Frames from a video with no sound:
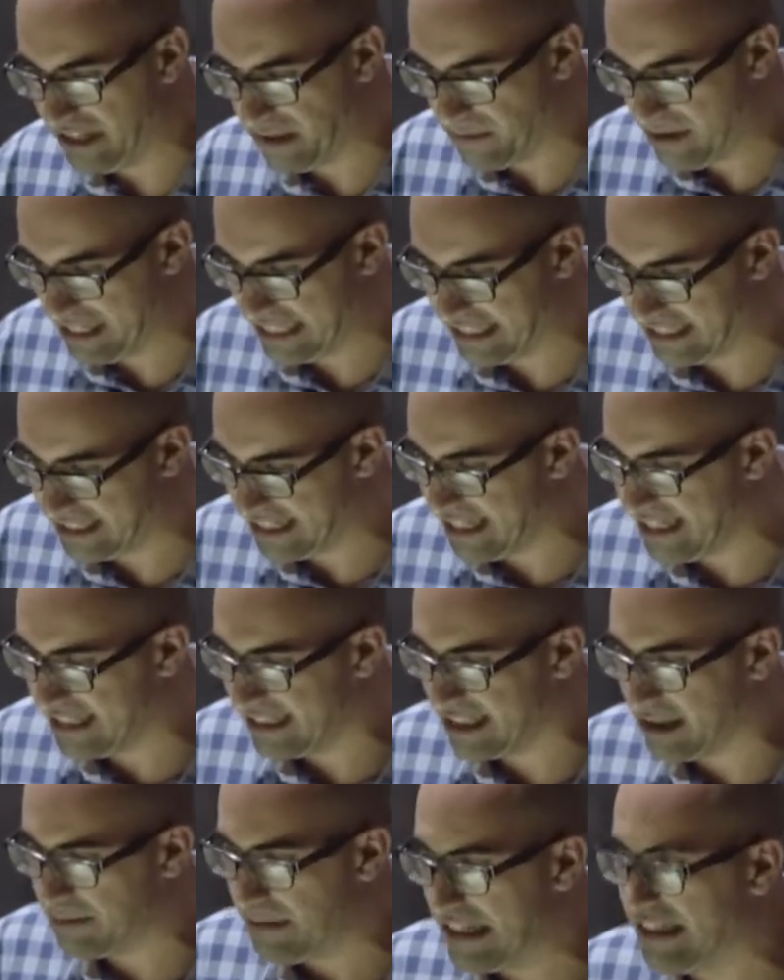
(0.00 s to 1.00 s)
to
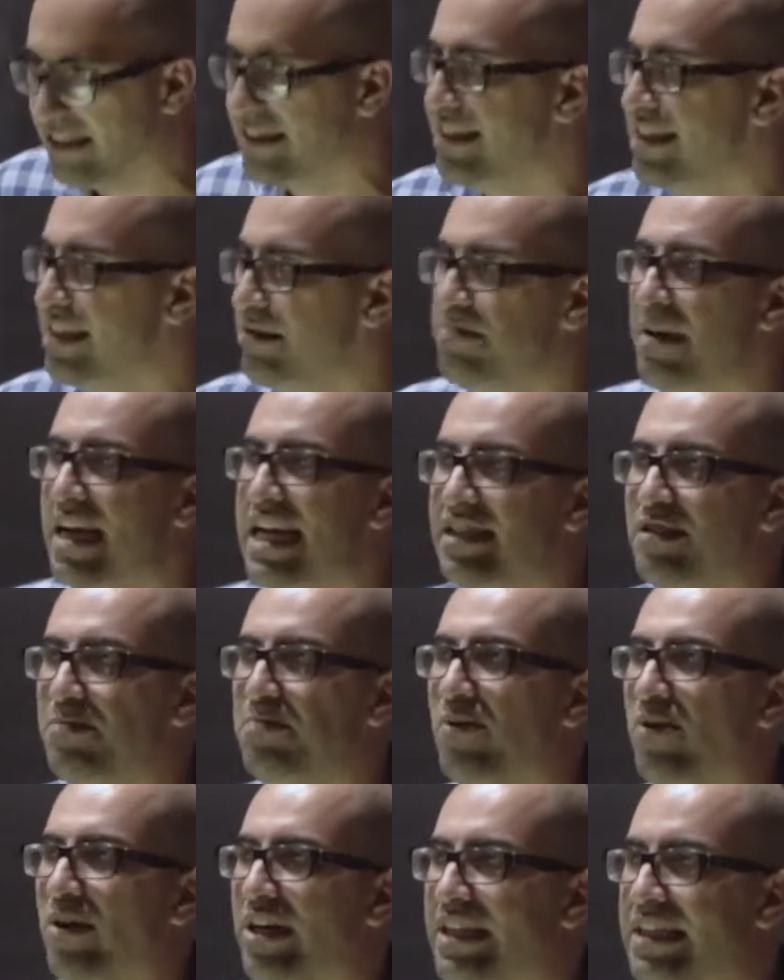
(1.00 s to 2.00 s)
recognize the Palestinian
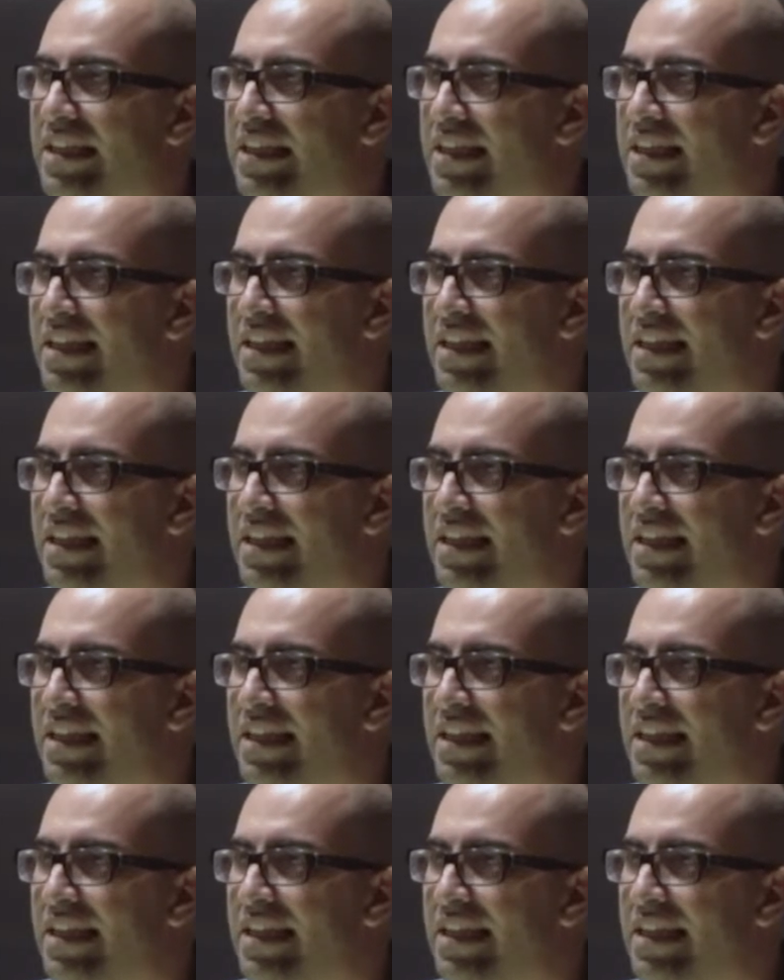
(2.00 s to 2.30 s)
passport?